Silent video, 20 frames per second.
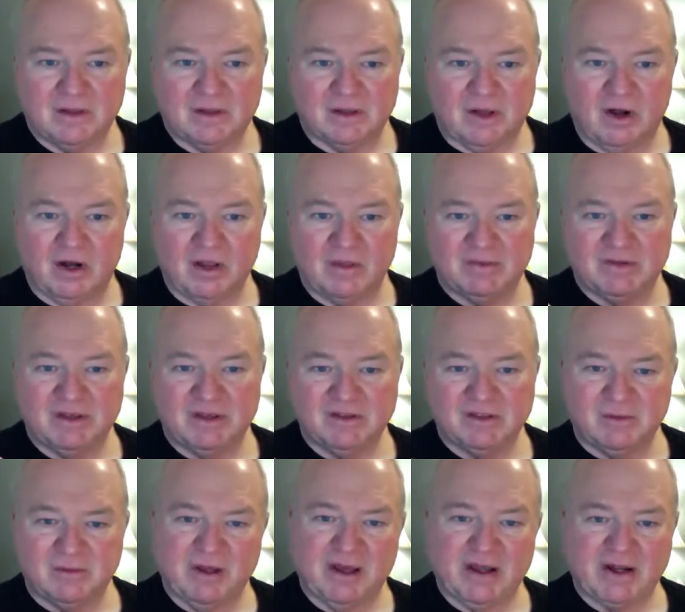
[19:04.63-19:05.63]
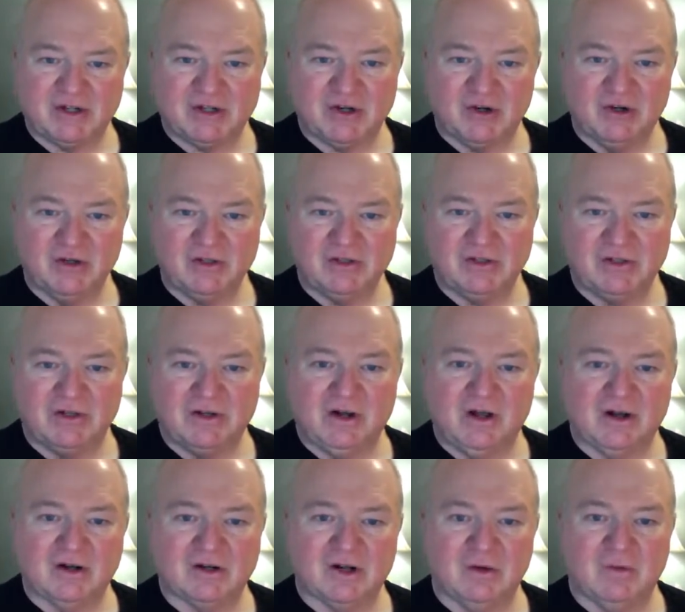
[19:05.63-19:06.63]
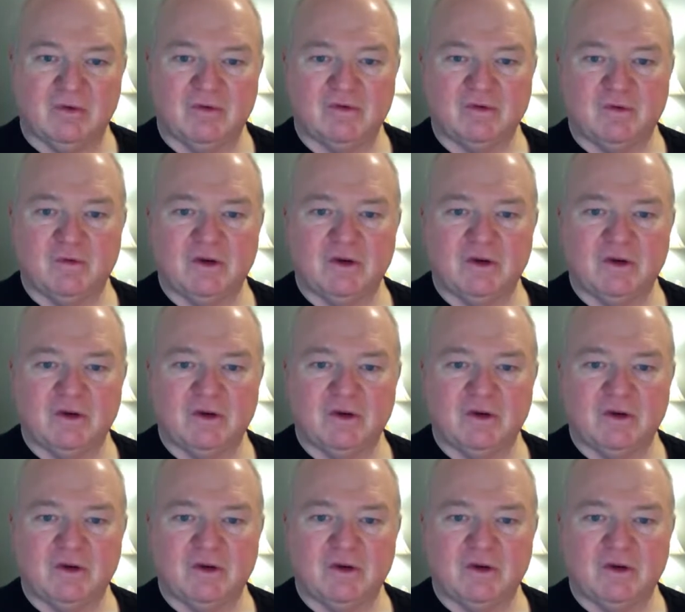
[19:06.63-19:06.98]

calling themselves the Black Shirts, in October of